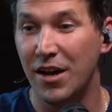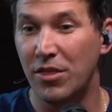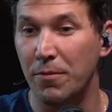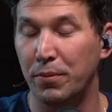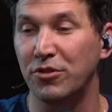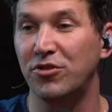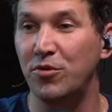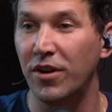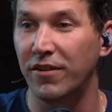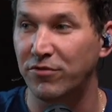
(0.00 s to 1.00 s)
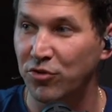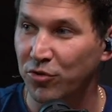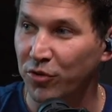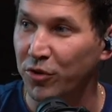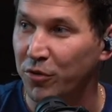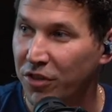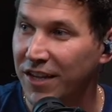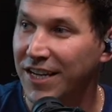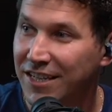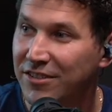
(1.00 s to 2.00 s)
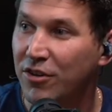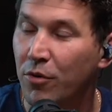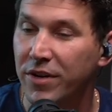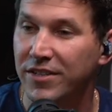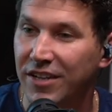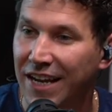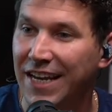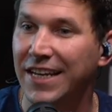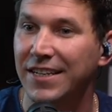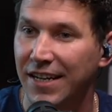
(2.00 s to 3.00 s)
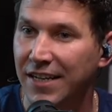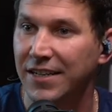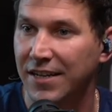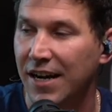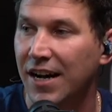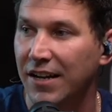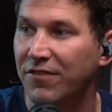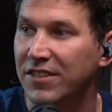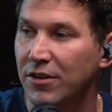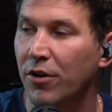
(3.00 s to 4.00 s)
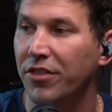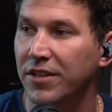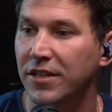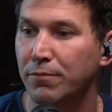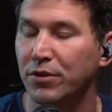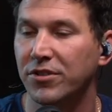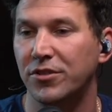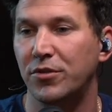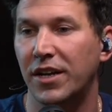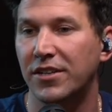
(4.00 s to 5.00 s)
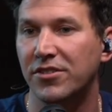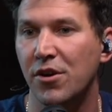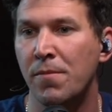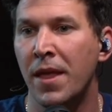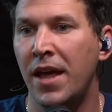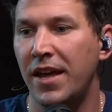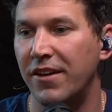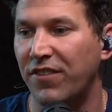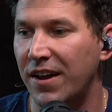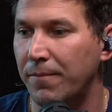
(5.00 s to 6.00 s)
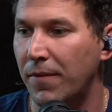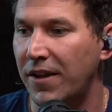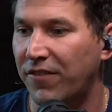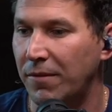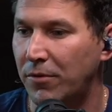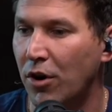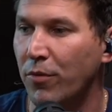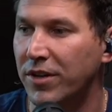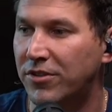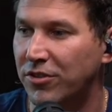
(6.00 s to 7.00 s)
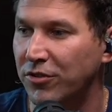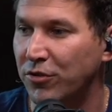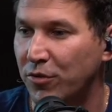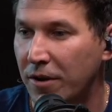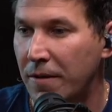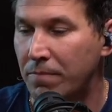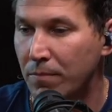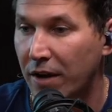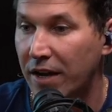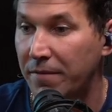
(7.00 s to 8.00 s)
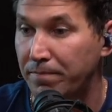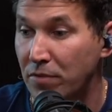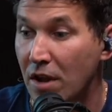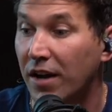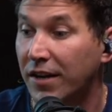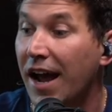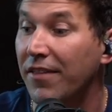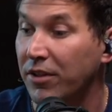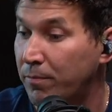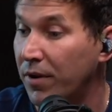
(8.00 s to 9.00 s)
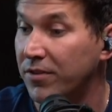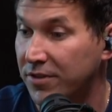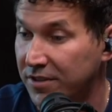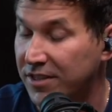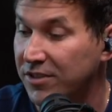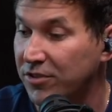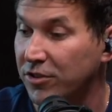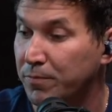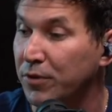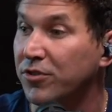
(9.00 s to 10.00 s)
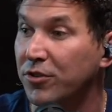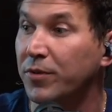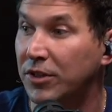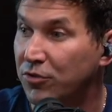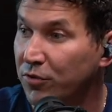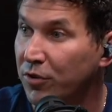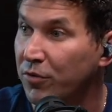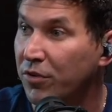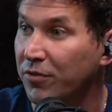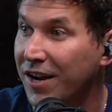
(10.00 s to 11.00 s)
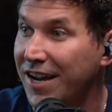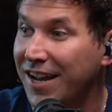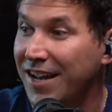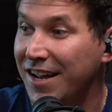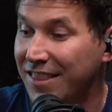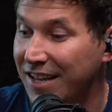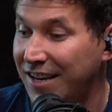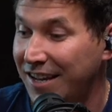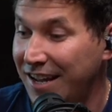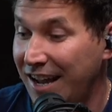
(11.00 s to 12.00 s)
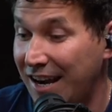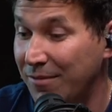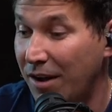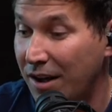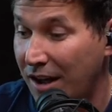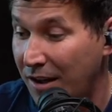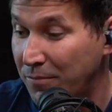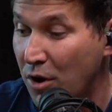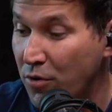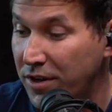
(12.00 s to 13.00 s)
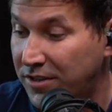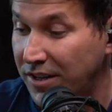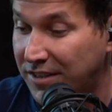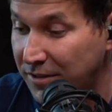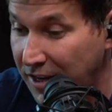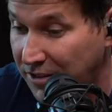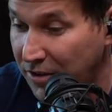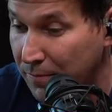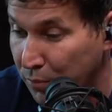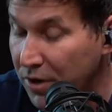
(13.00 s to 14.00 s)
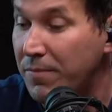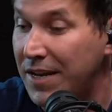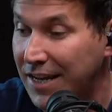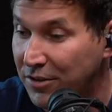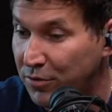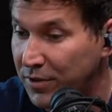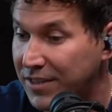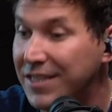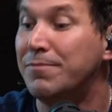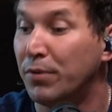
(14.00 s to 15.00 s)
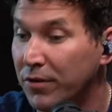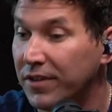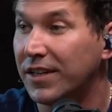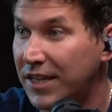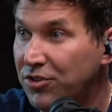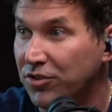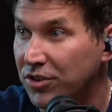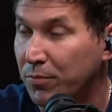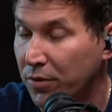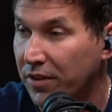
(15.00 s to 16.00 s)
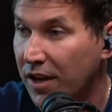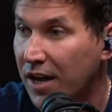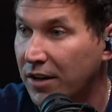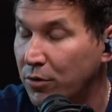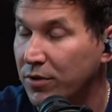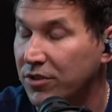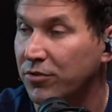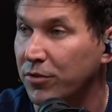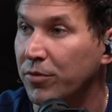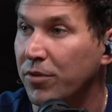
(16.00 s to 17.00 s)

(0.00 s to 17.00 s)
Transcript: the pursuit of truth is going to end in God if it's an authentic pursuit. And so if I'm if I'm going to my non-Catholic brothers and sisters pursuing truth, right? then and I'm uh, I'm going to it's it's going to bring me into a deeper relationship with God, yeah. who is mm-hmm. truth.